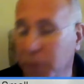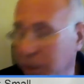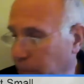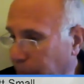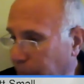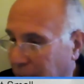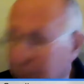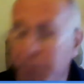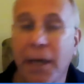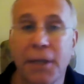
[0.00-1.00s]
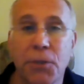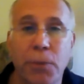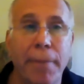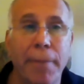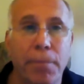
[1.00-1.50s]
And by all the products, what
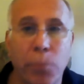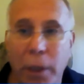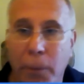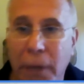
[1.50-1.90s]
I want